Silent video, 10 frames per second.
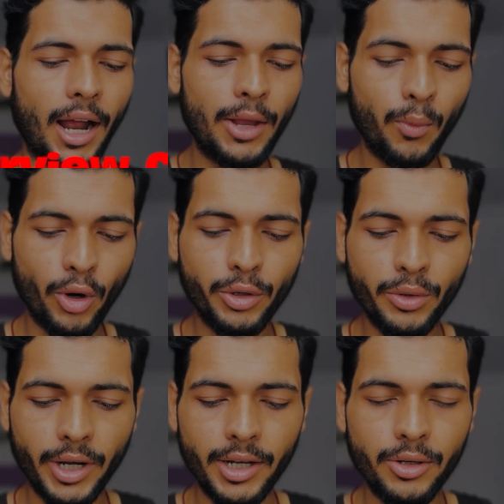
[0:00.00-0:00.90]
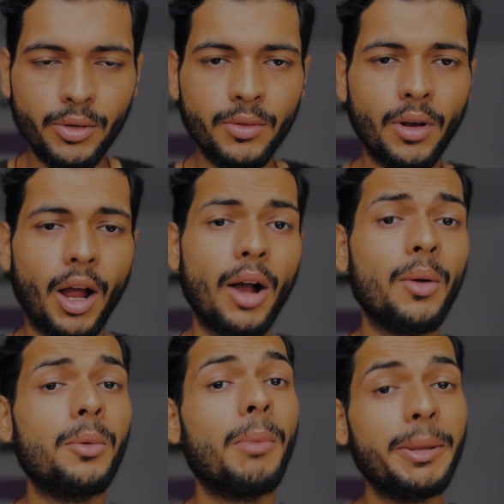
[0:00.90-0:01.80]
I want to tell you how
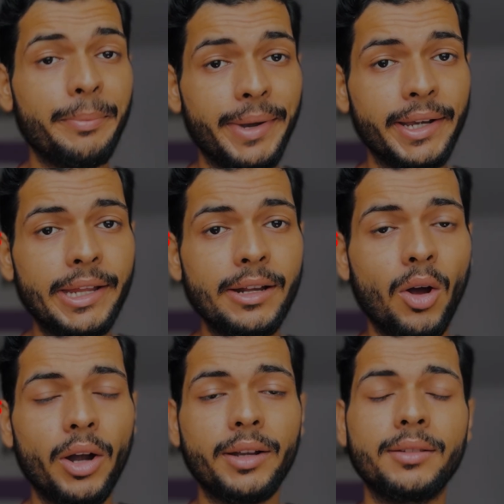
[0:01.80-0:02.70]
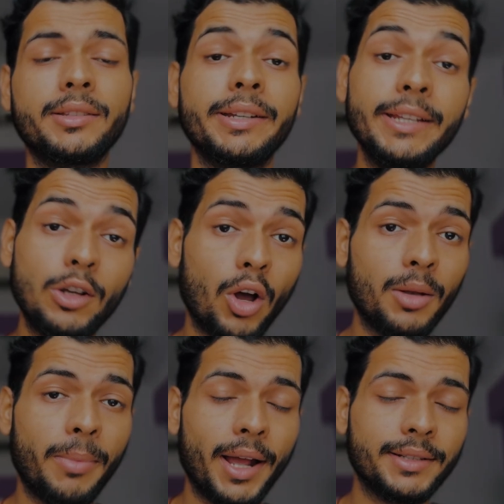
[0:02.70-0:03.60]
my mentee got 3
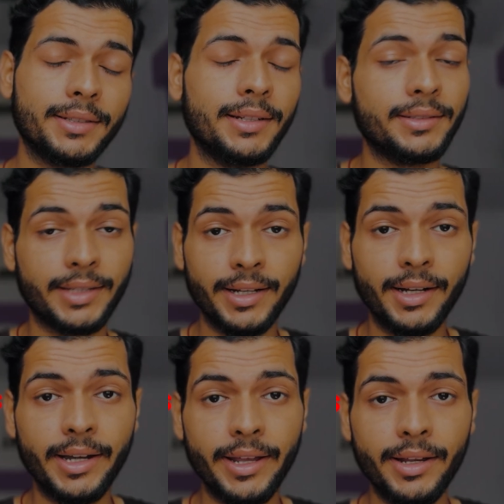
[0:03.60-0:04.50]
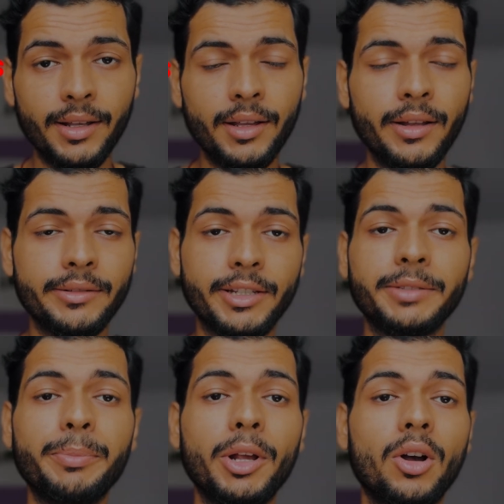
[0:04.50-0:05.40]
callbacks in a single day
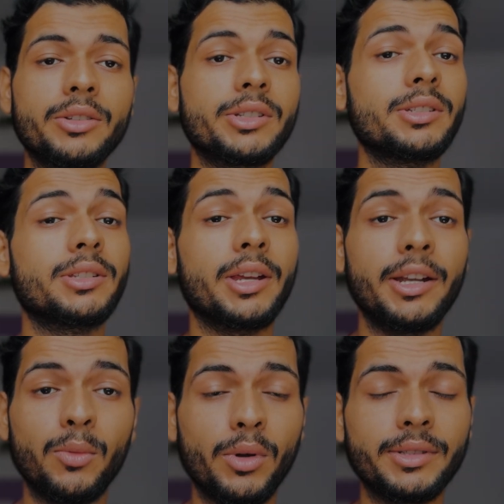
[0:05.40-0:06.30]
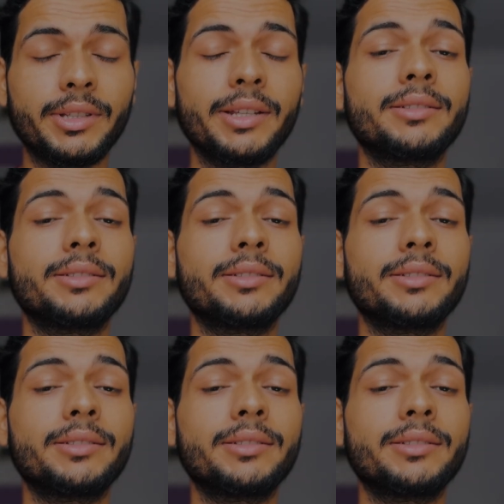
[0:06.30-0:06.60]
just because she changed one thing.